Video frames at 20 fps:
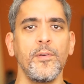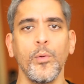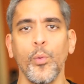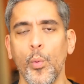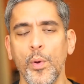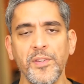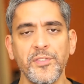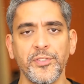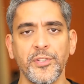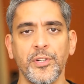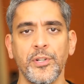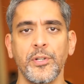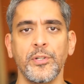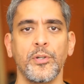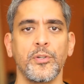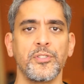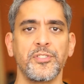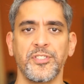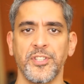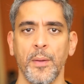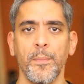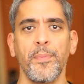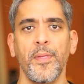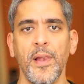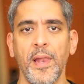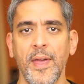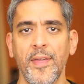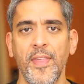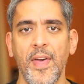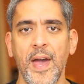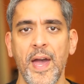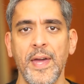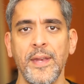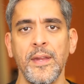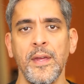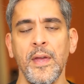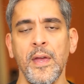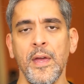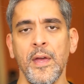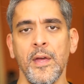wizard or something like that,
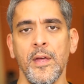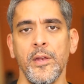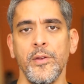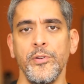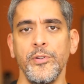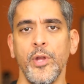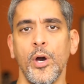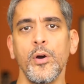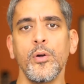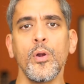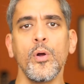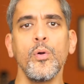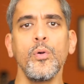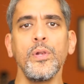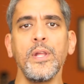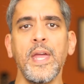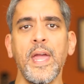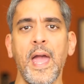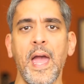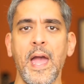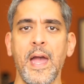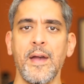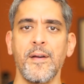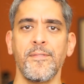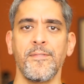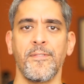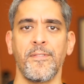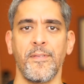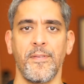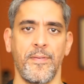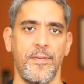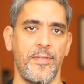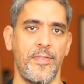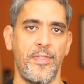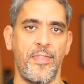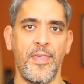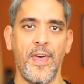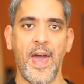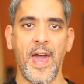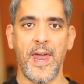not only have
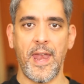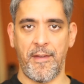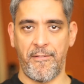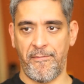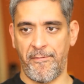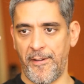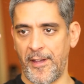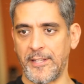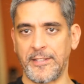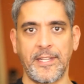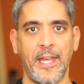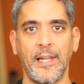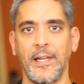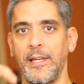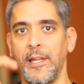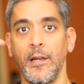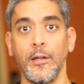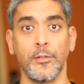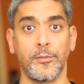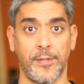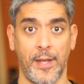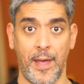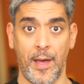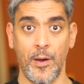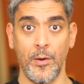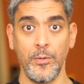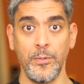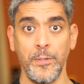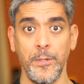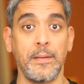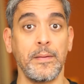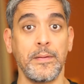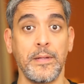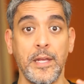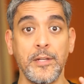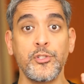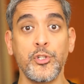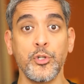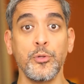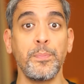that affect that little town,
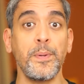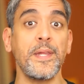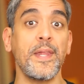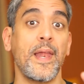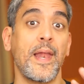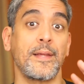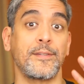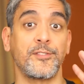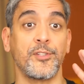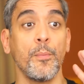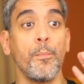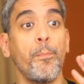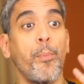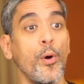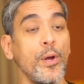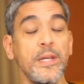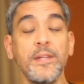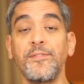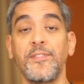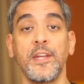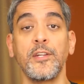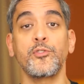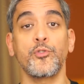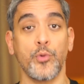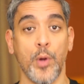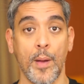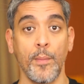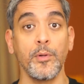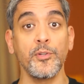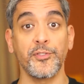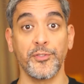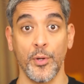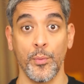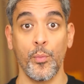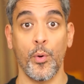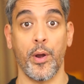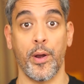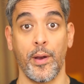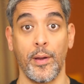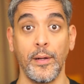it should be that at some point if they travel
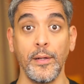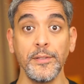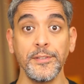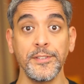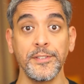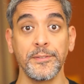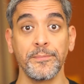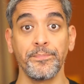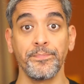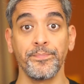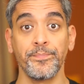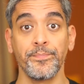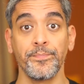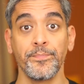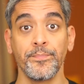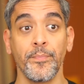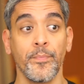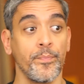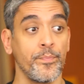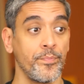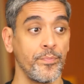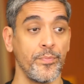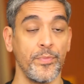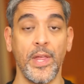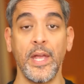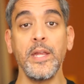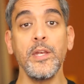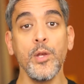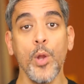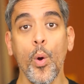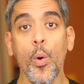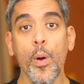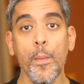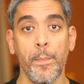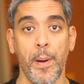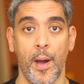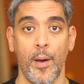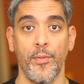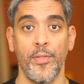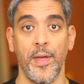somewhere else, they know
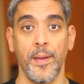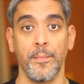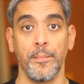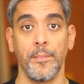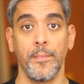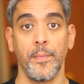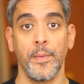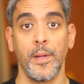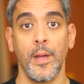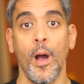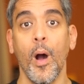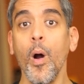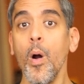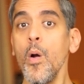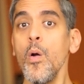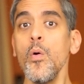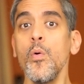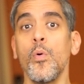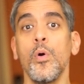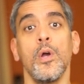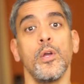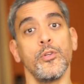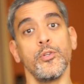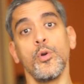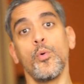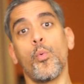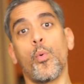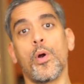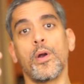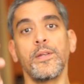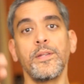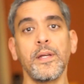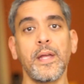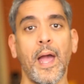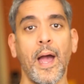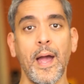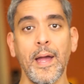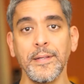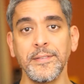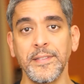about them. Oh, you were the
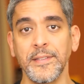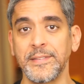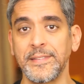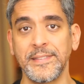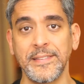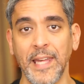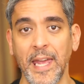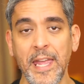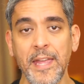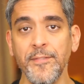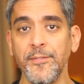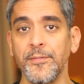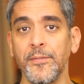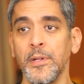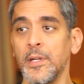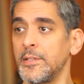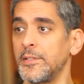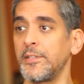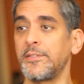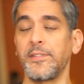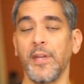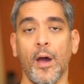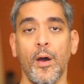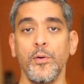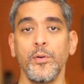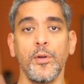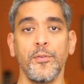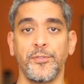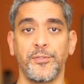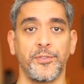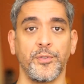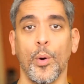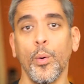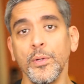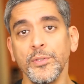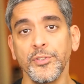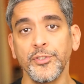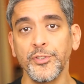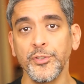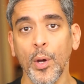guys that saved the town of
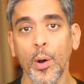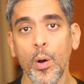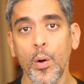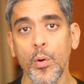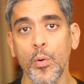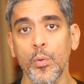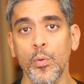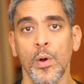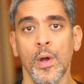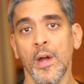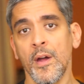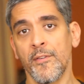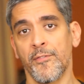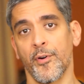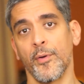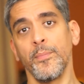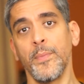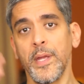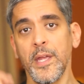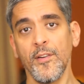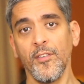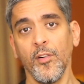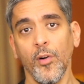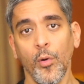so-and-so from the evil